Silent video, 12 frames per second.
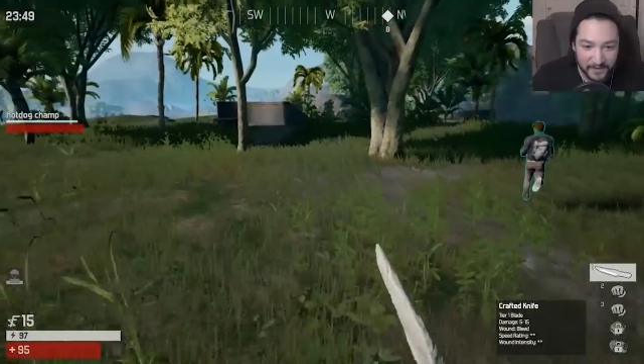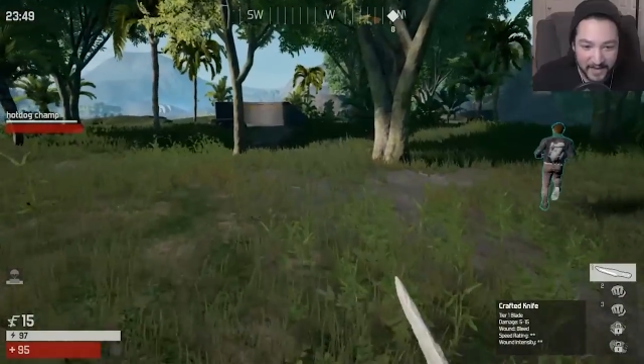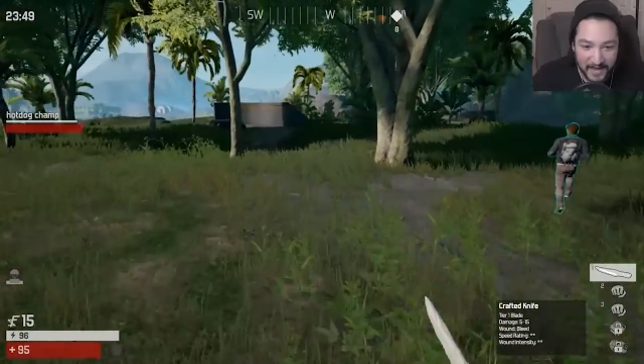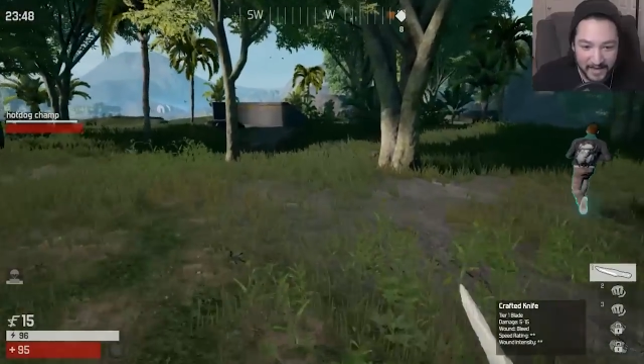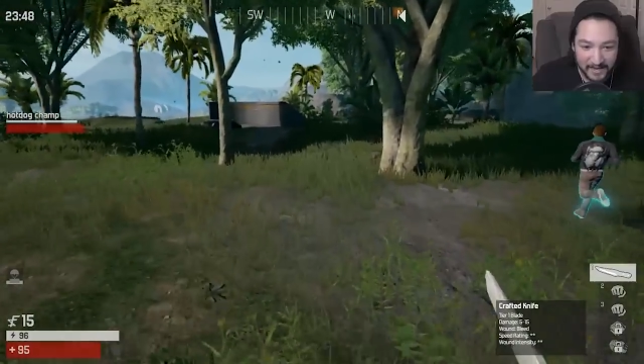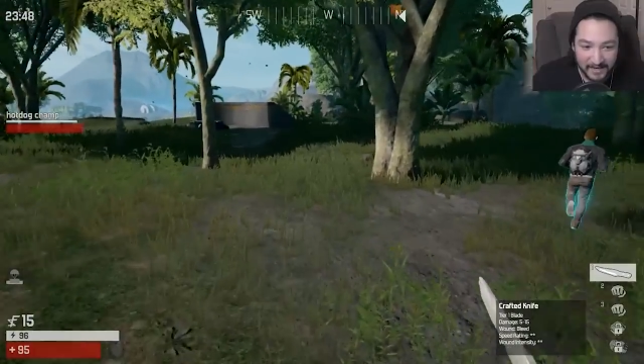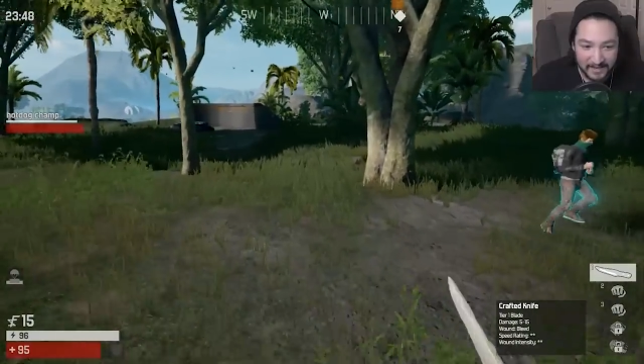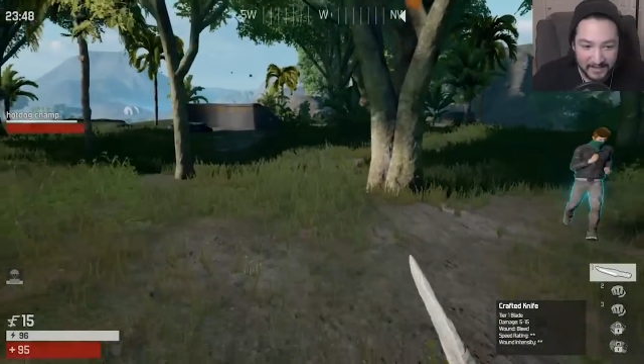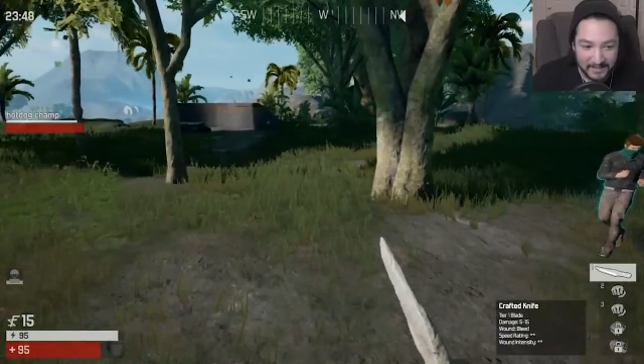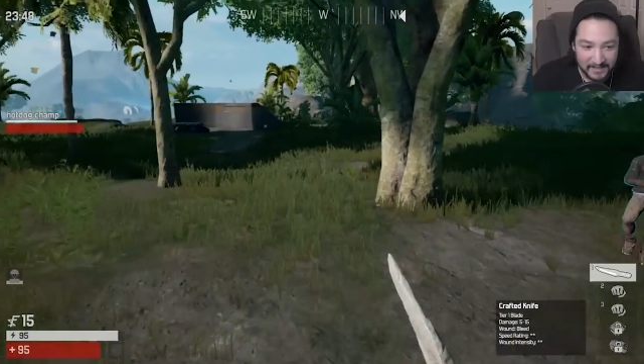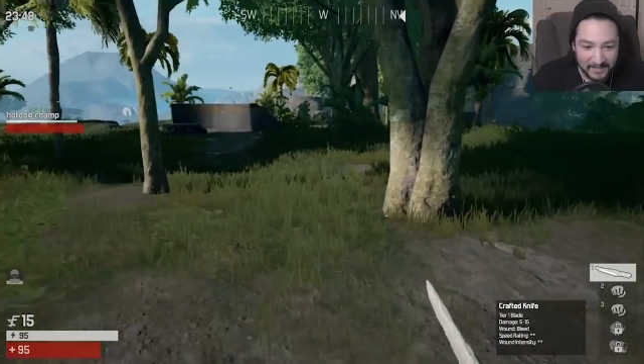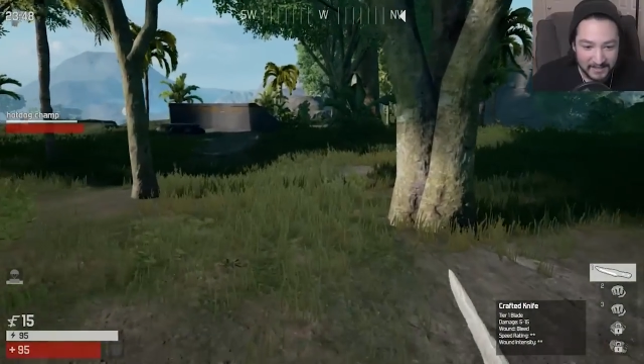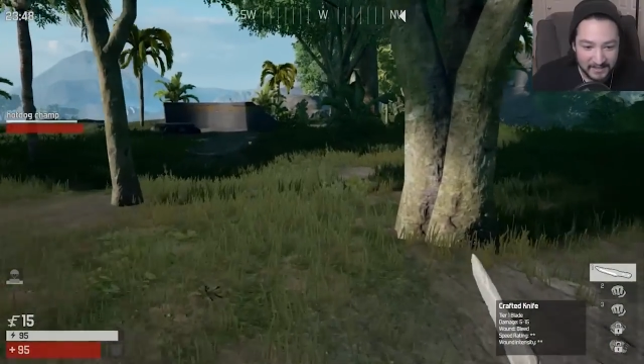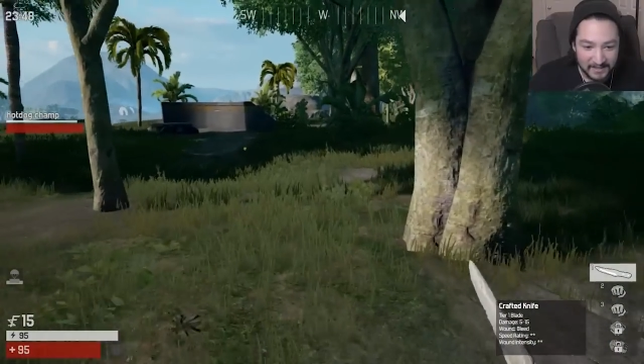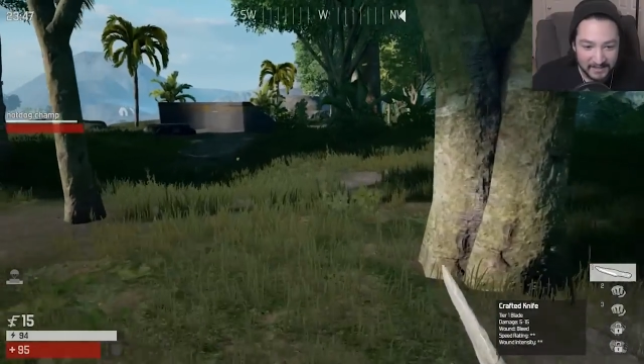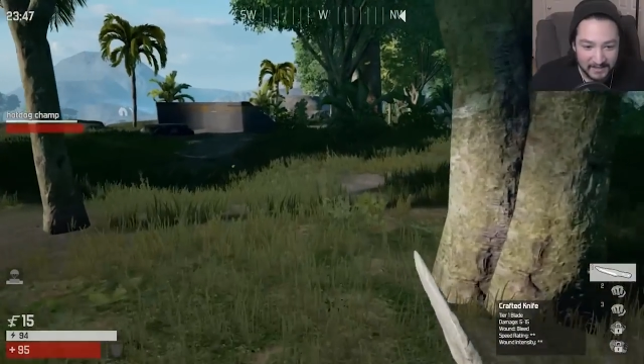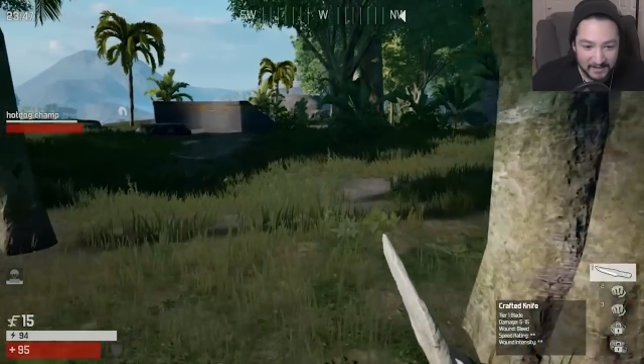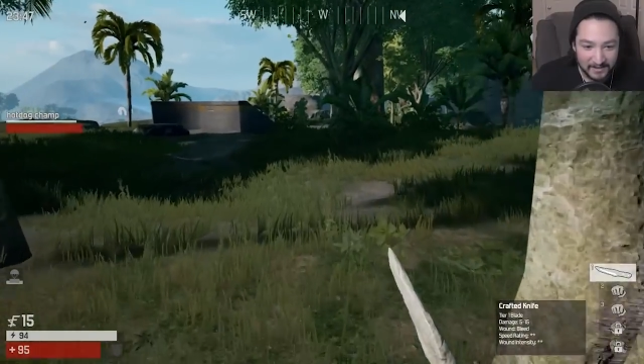that.
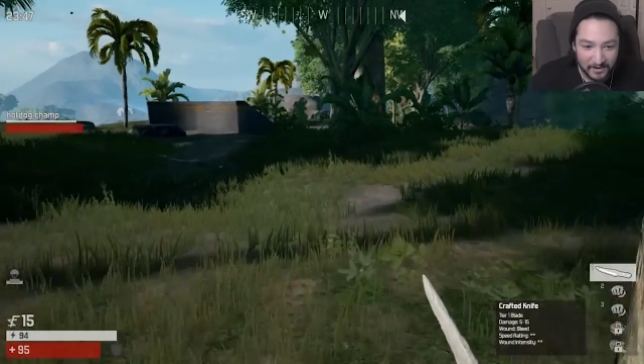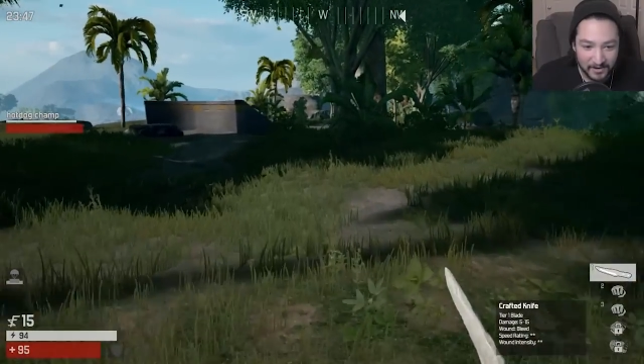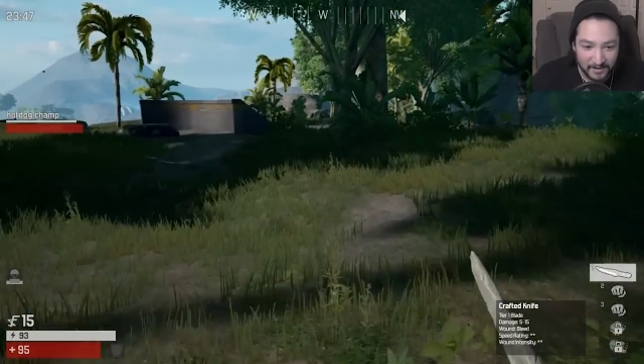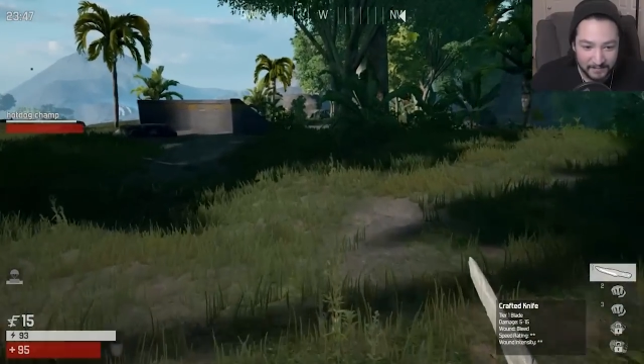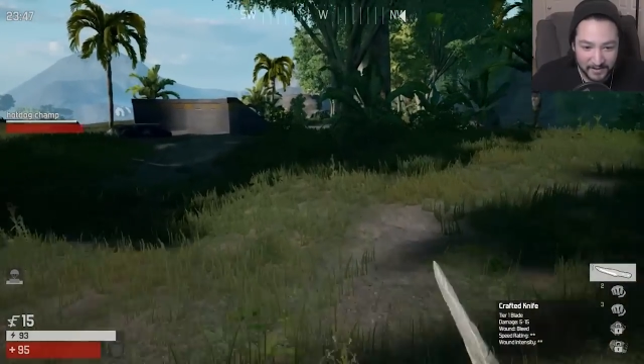Stop. Hold up.